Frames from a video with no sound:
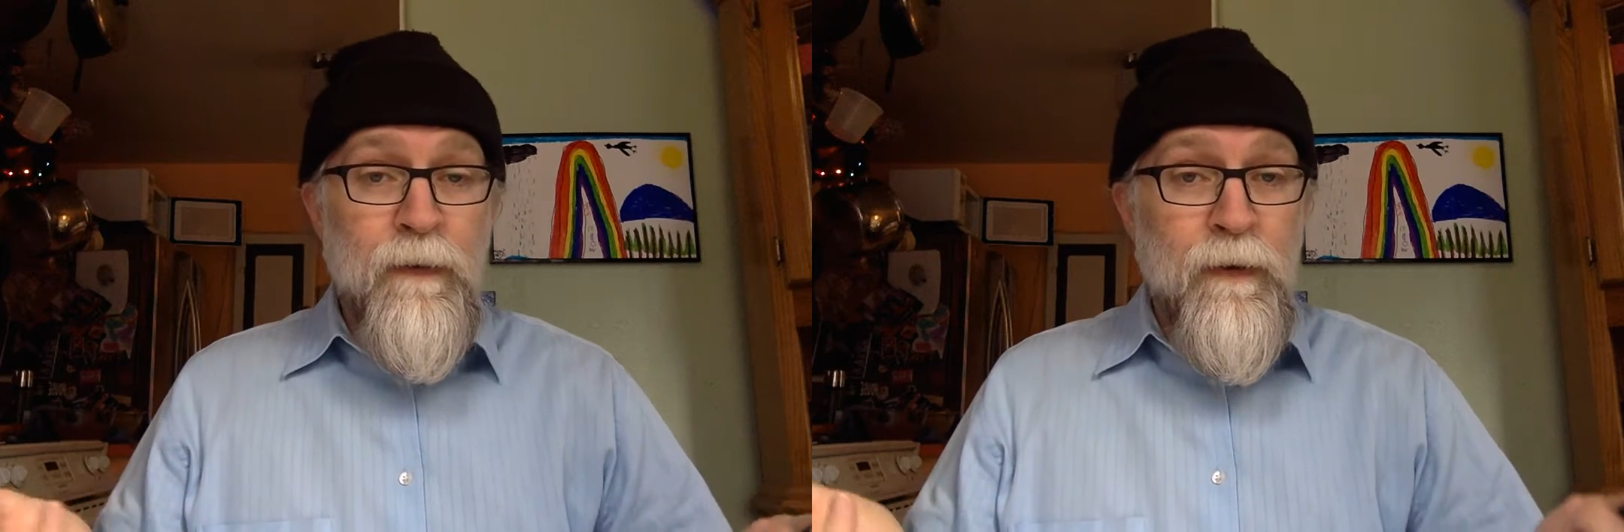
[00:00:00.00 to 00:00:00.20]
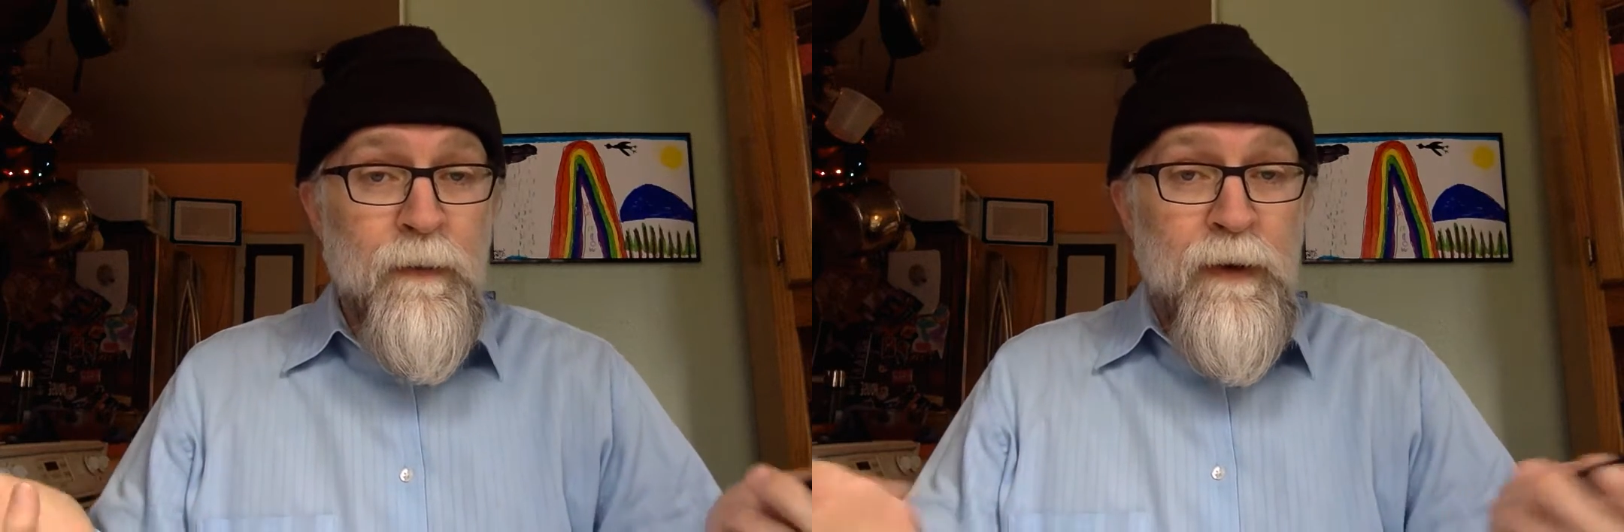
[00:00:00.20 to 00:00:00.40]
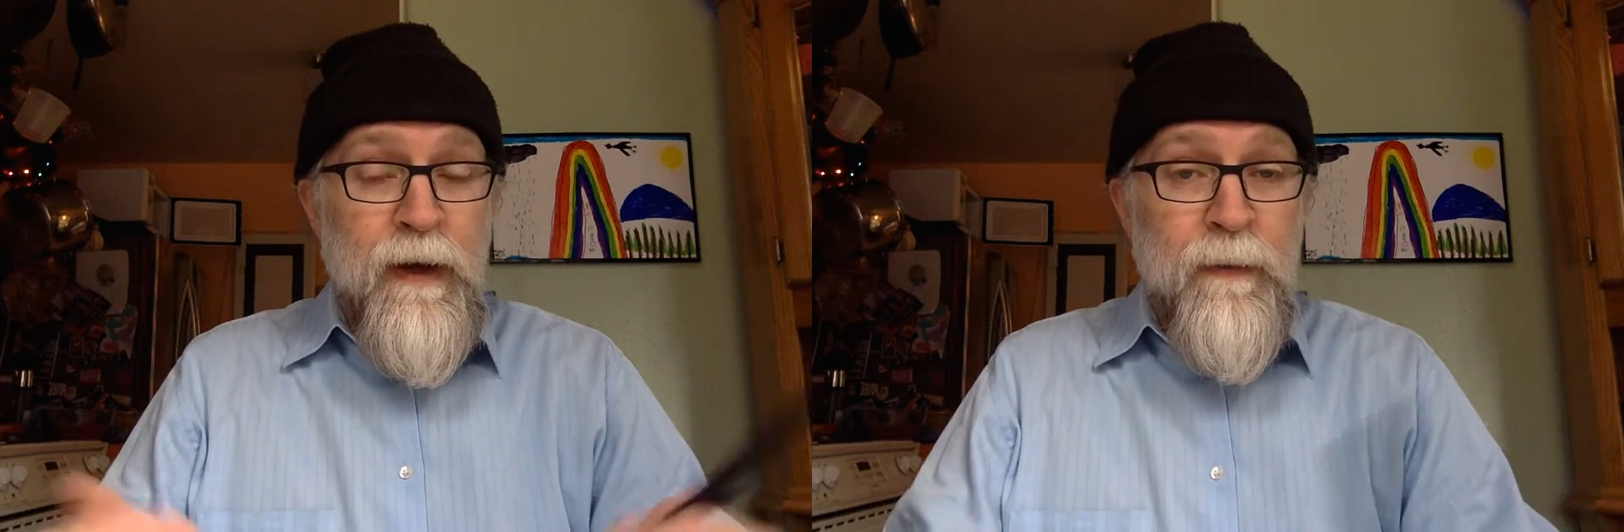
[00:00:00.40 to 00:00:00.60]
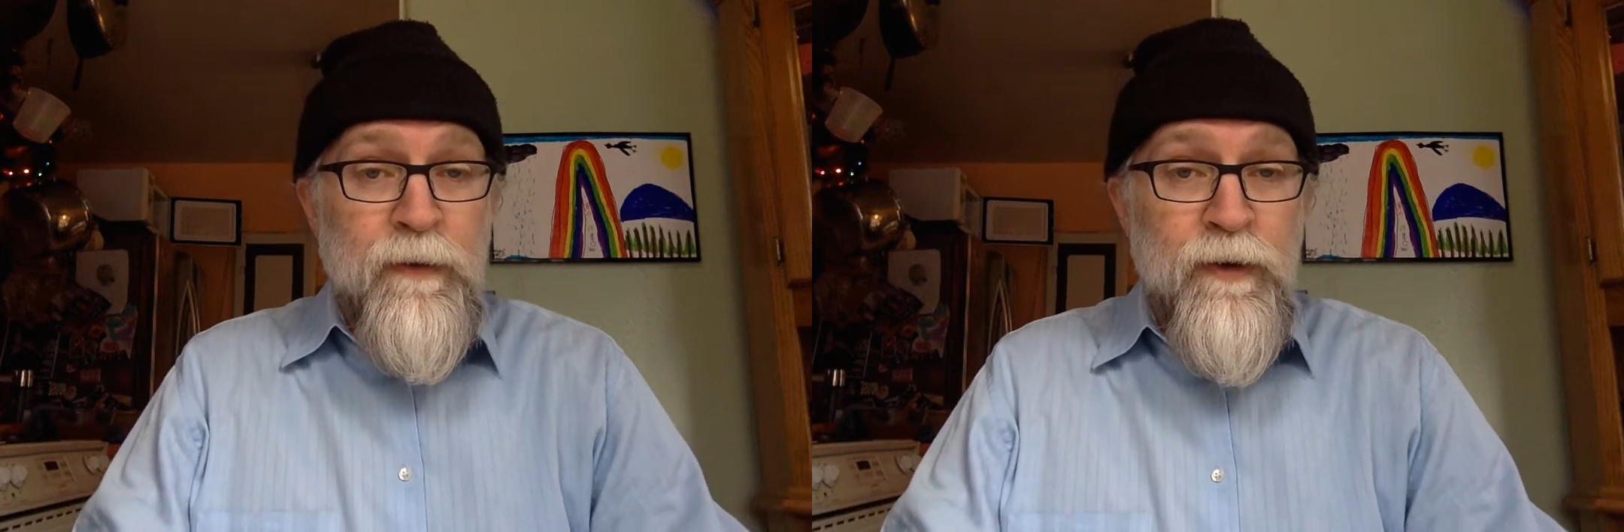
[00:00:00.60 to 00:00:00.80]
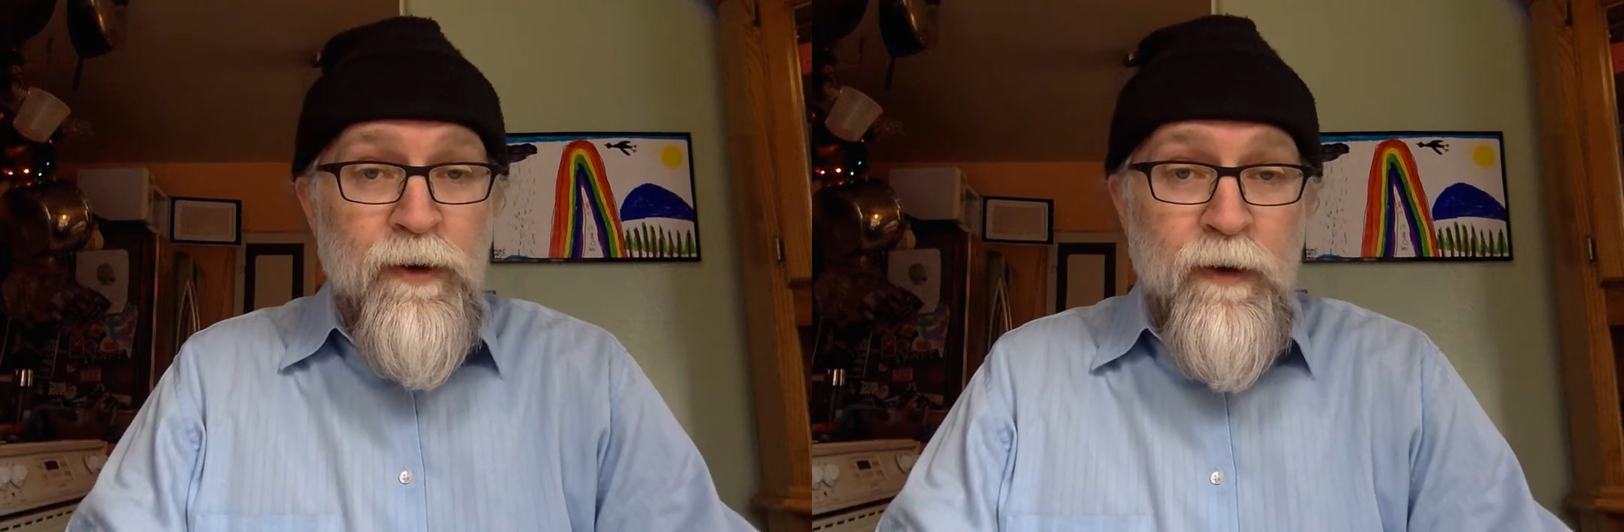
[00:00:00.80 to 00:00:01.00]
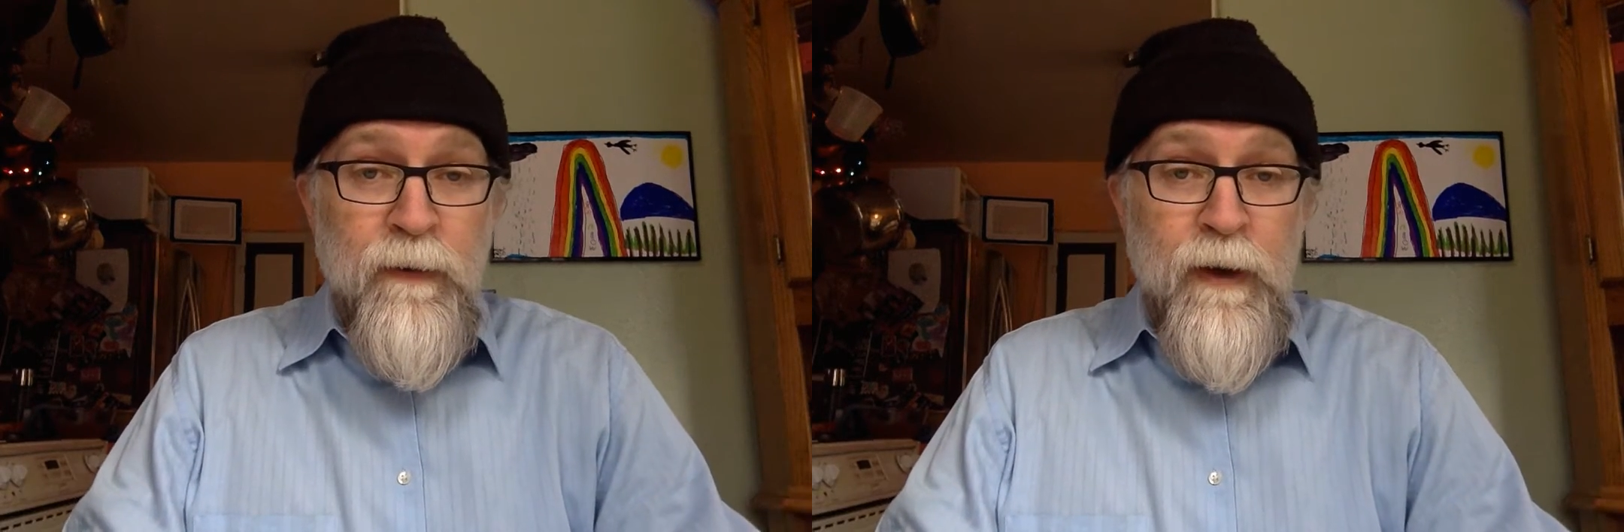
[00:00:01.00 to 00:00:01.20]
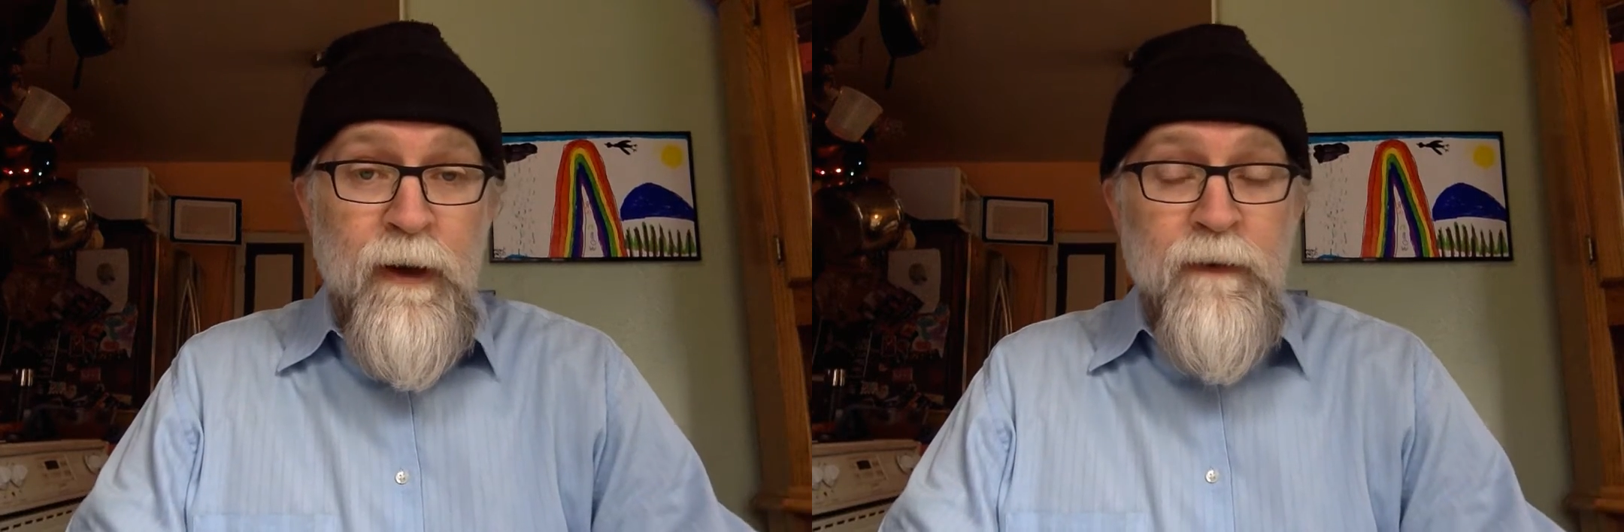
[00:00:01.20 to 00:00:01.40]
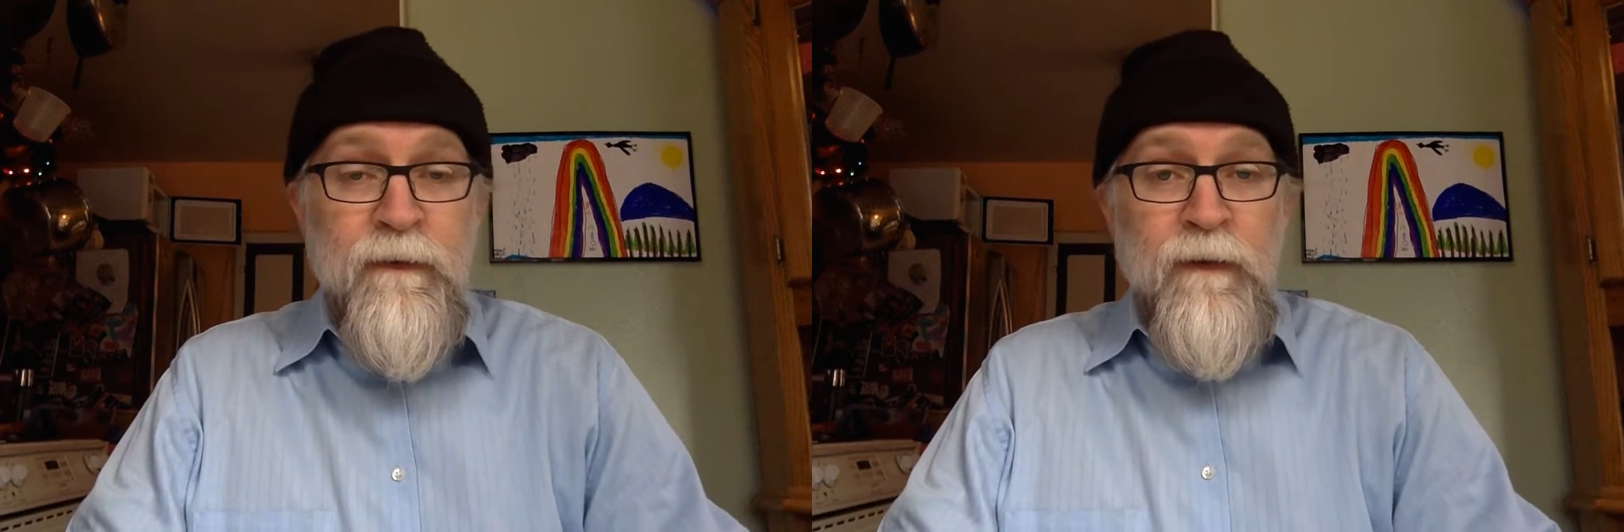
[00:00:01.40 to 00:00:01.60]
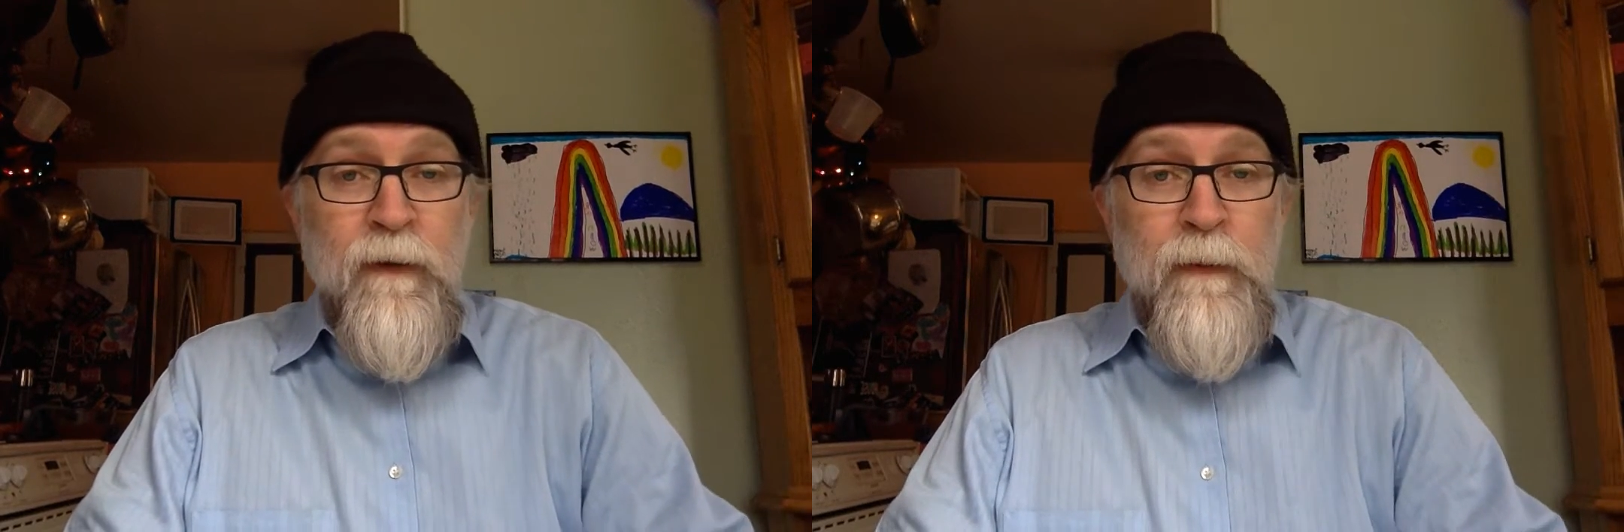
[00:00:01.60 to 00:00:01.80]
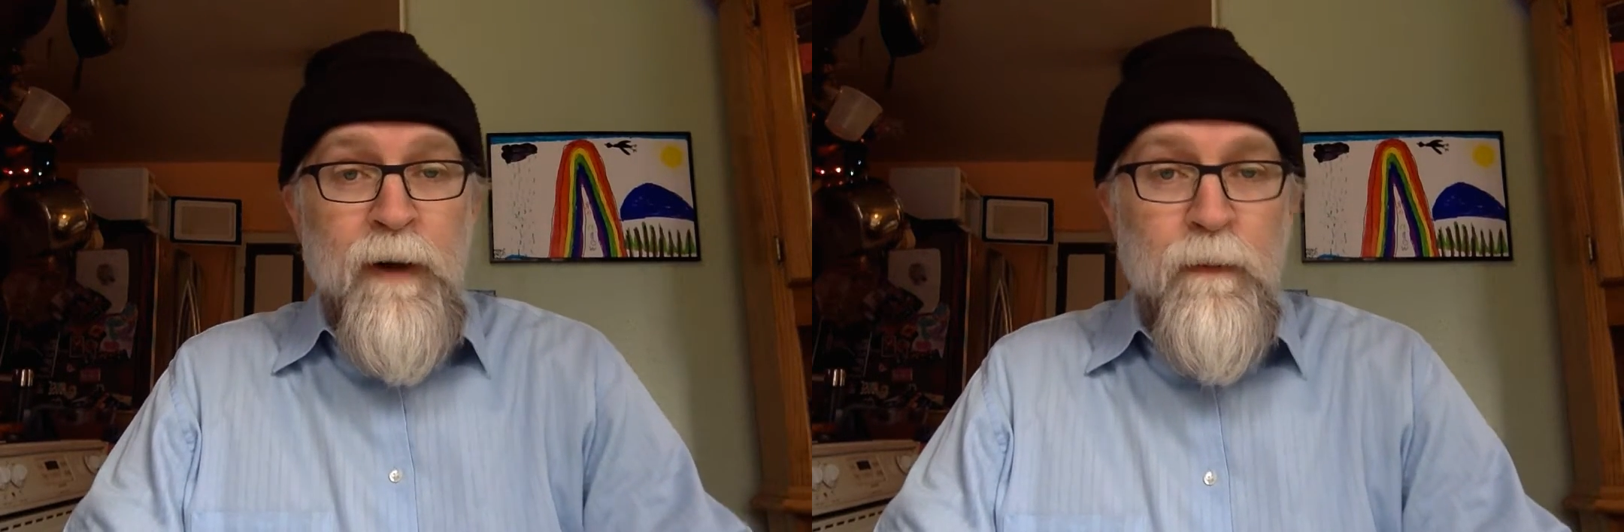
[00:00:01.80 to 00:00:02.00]
we'll be able to generate
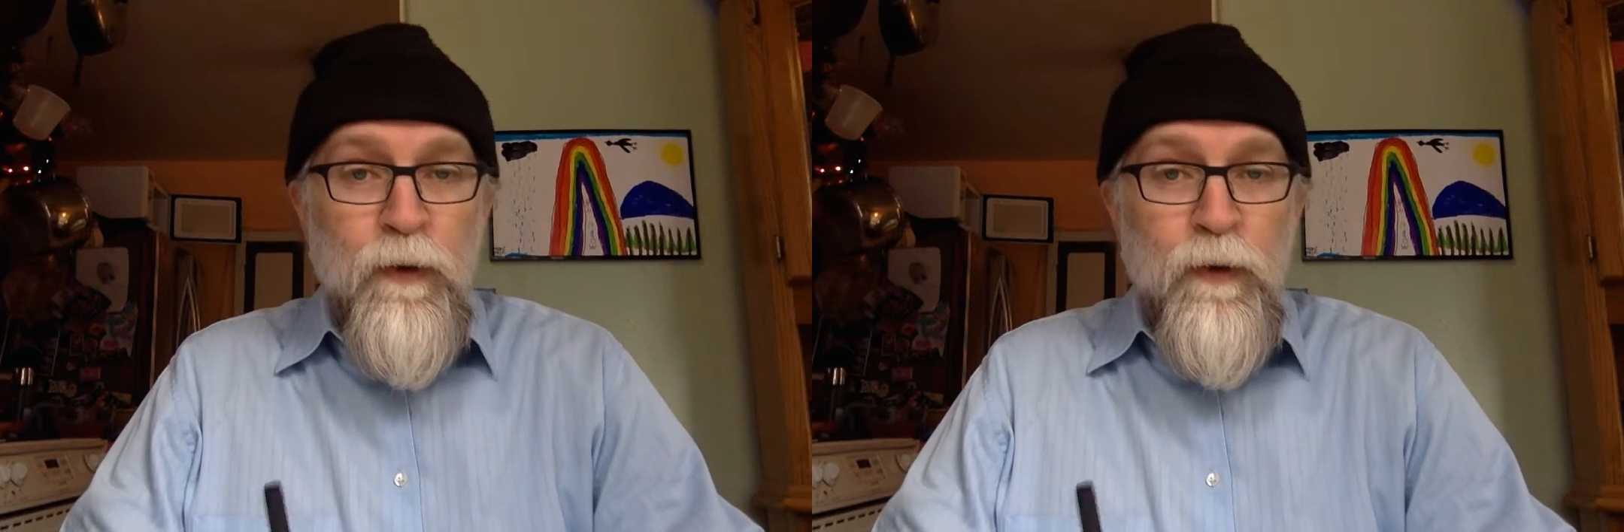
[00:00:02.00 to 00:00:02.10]
some